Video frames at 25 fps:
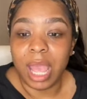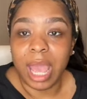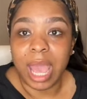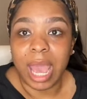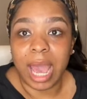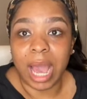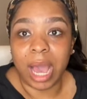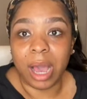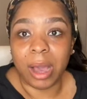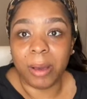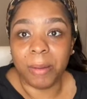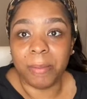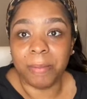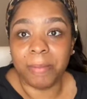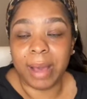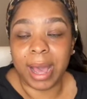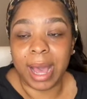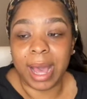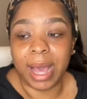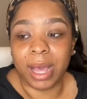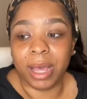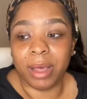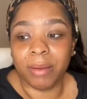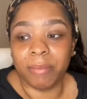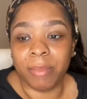
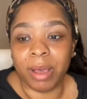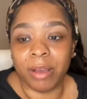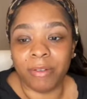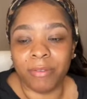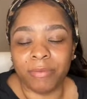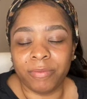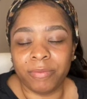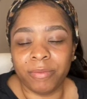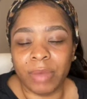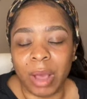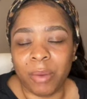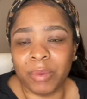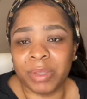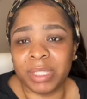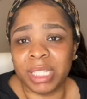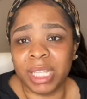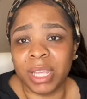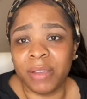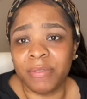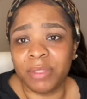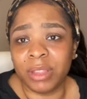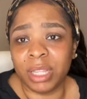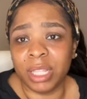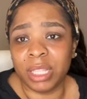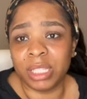I was
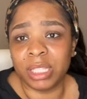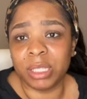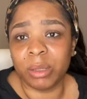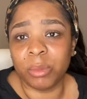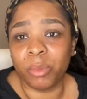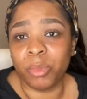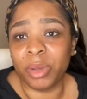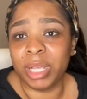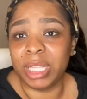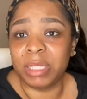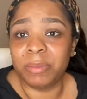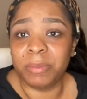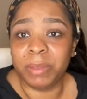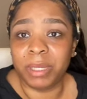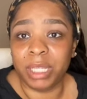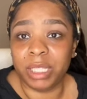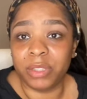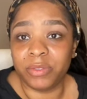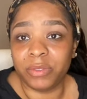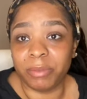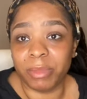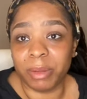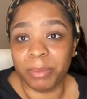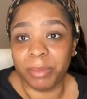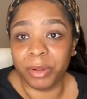gifted some waist beads
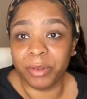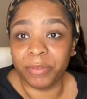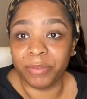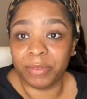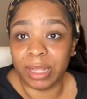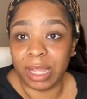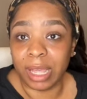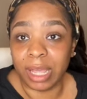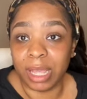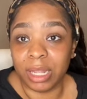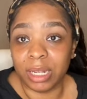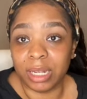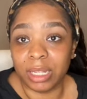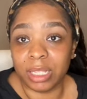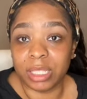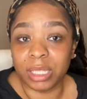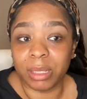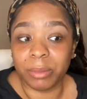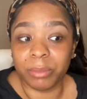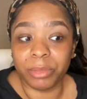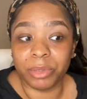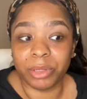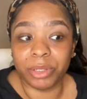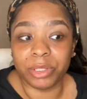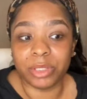for my birthday in
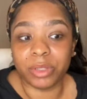December,